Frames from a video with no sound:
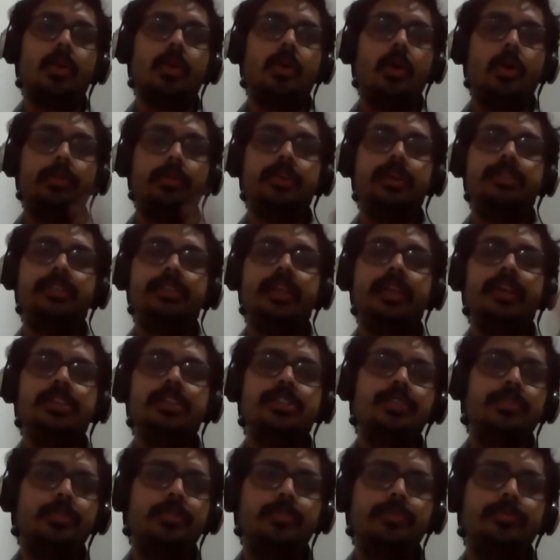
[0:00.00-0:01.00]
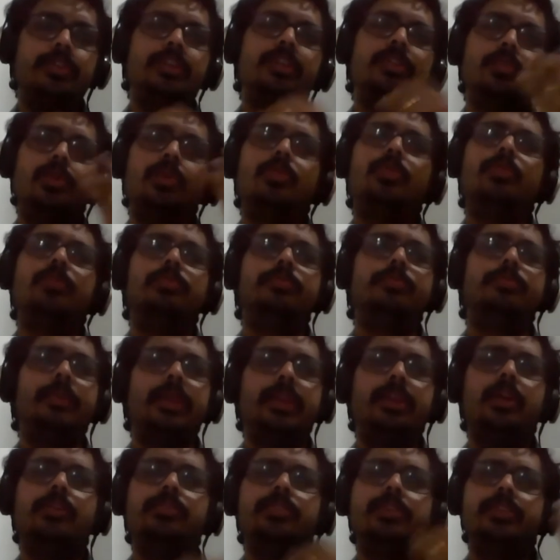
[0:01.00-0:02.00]
Other things we know,
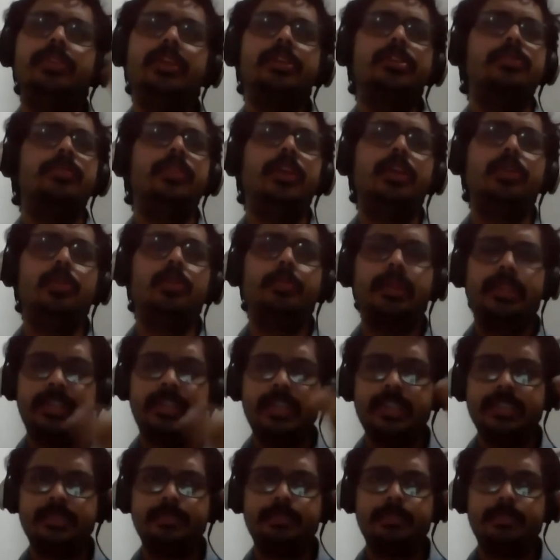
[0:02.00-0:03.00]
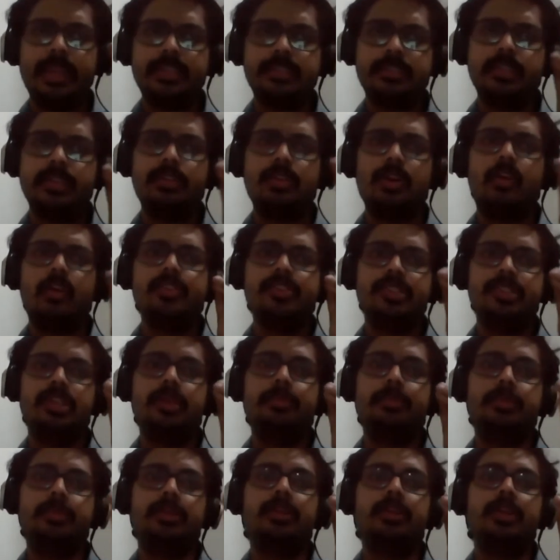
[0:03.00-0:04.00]
many of the things we know, but this basic
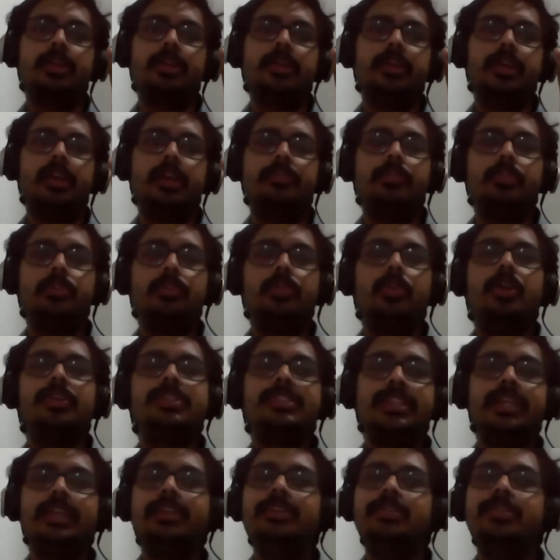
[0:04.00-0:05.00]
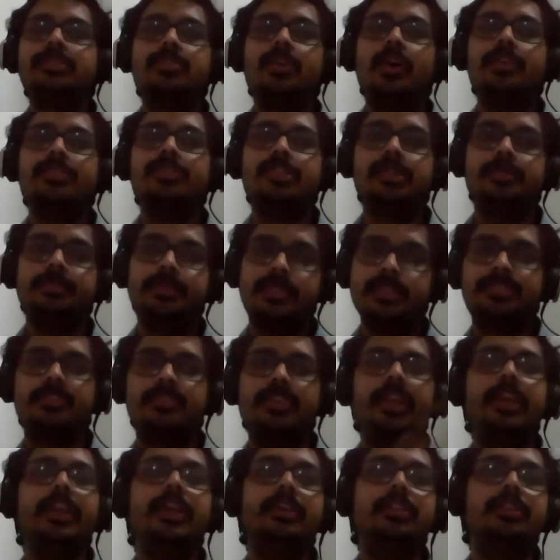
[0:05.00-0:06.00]
concept, if you do not see this concept, just
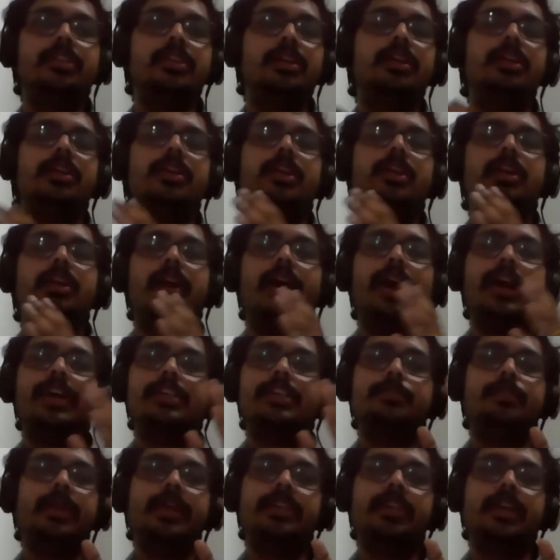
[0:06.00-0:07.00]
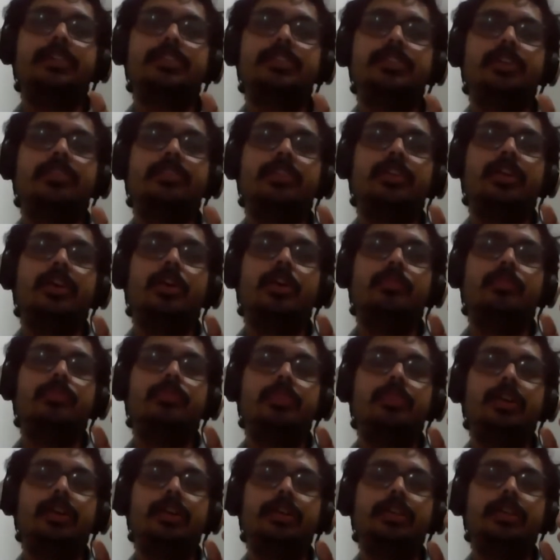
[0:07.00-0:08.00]
reading the aspect, etc.,
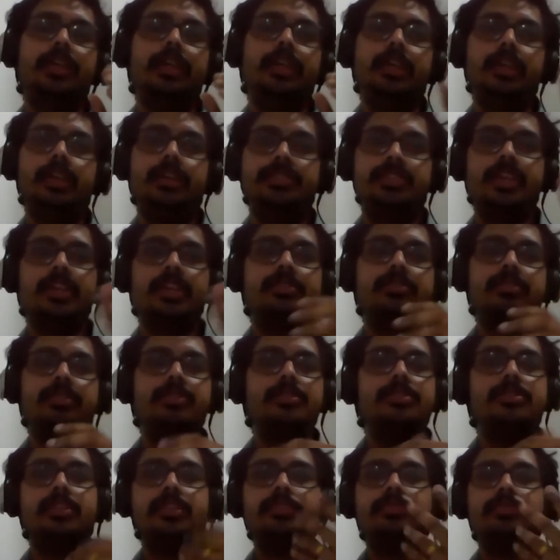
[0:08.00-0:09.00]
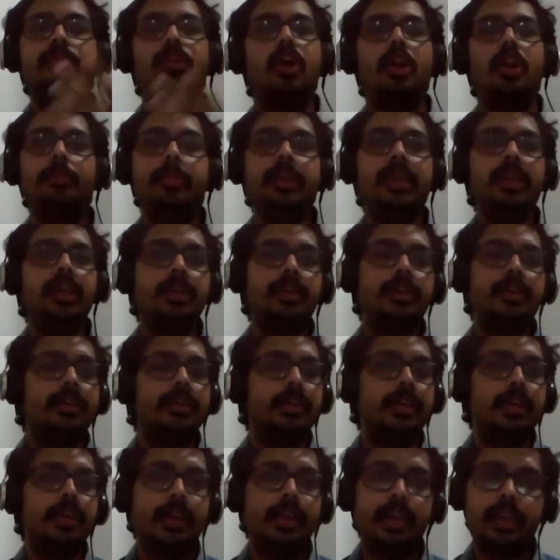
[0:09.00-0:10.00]
of the seasons, it will not be
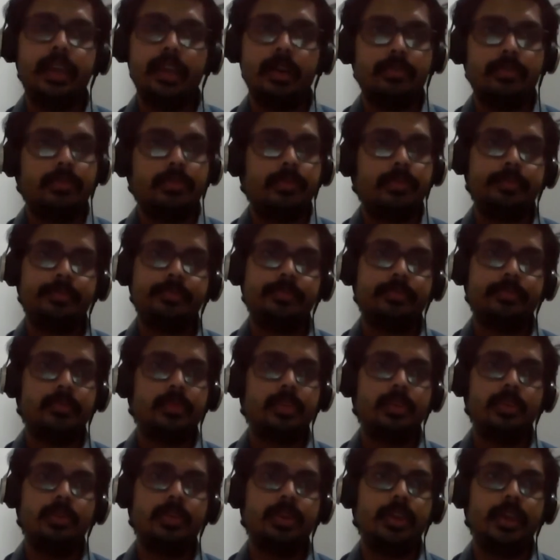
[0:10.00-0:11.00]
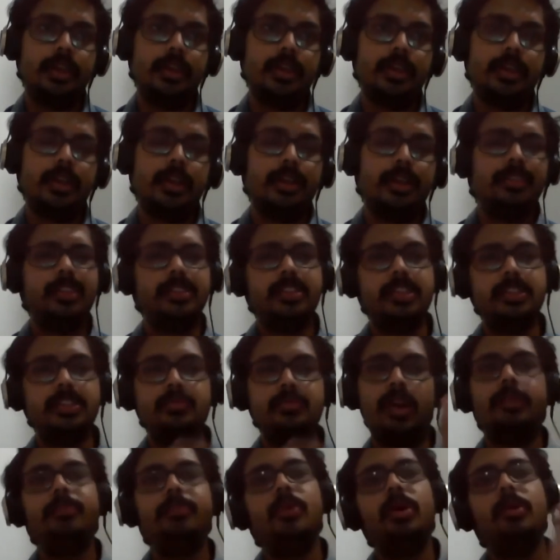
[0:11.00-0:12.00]
enough. Okay. There's just
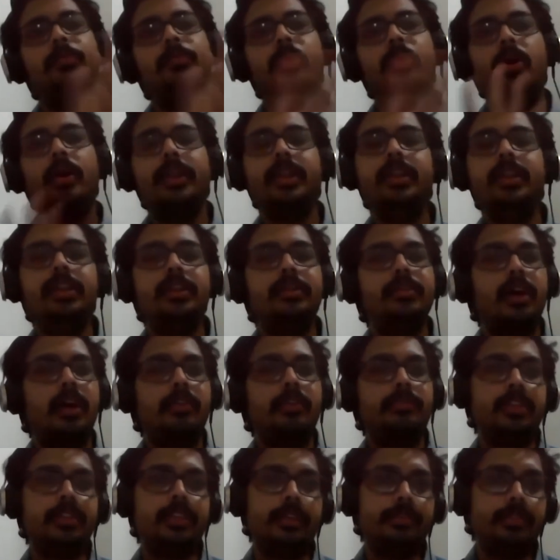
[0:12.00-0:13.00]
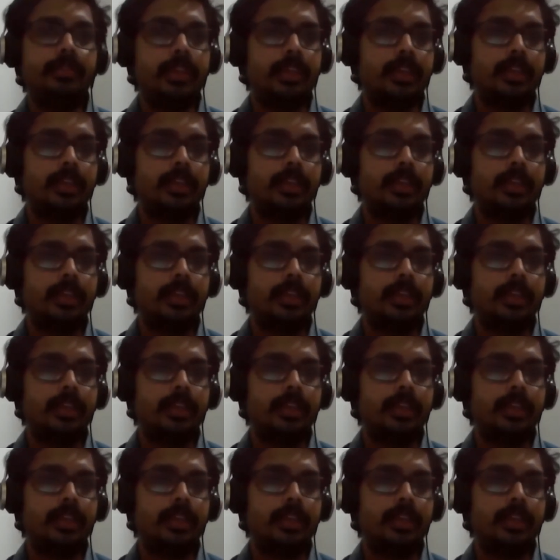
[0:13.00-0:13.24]
one more point. After that,